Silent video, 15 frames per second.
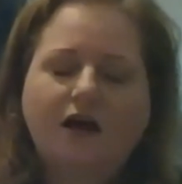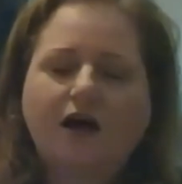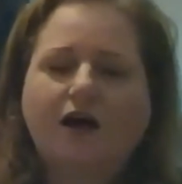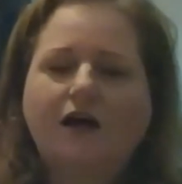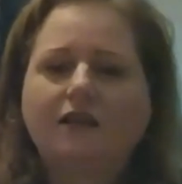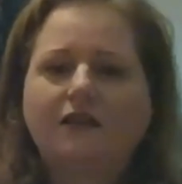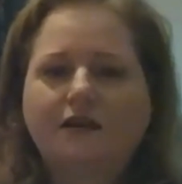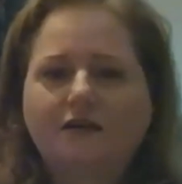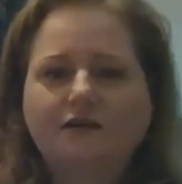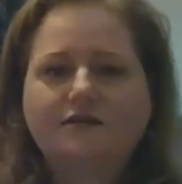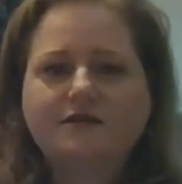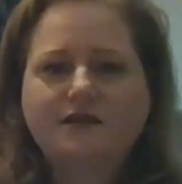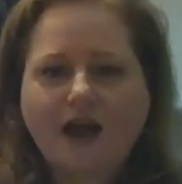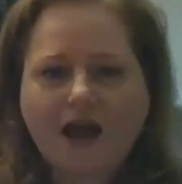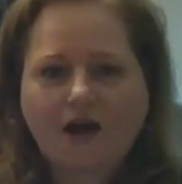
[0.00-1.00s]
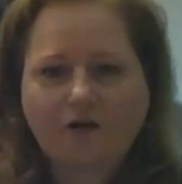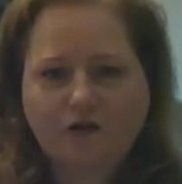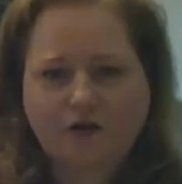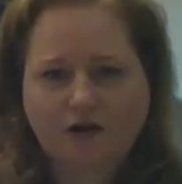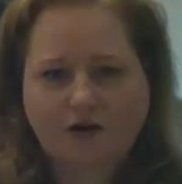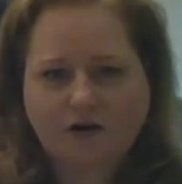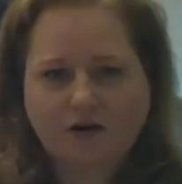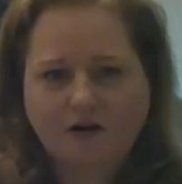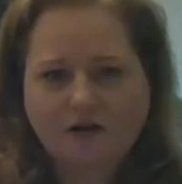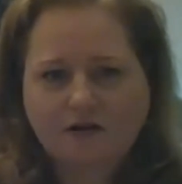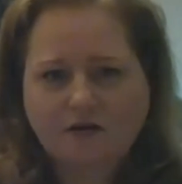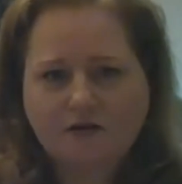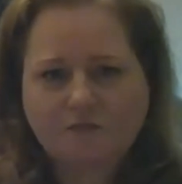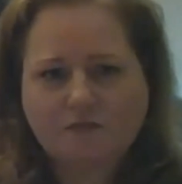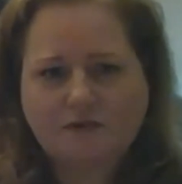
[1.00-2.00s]
a little terror
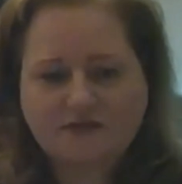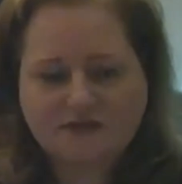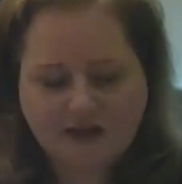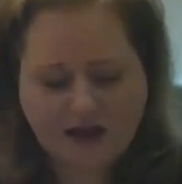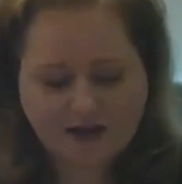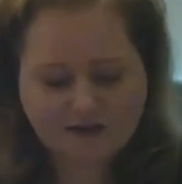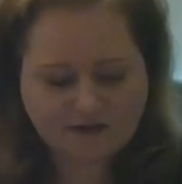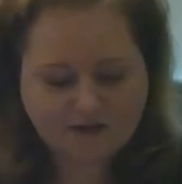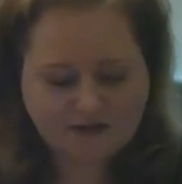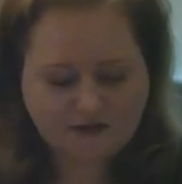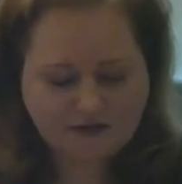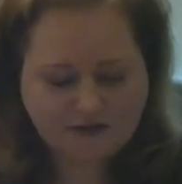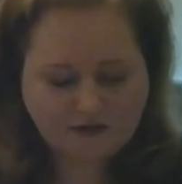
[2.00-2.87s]
possessed.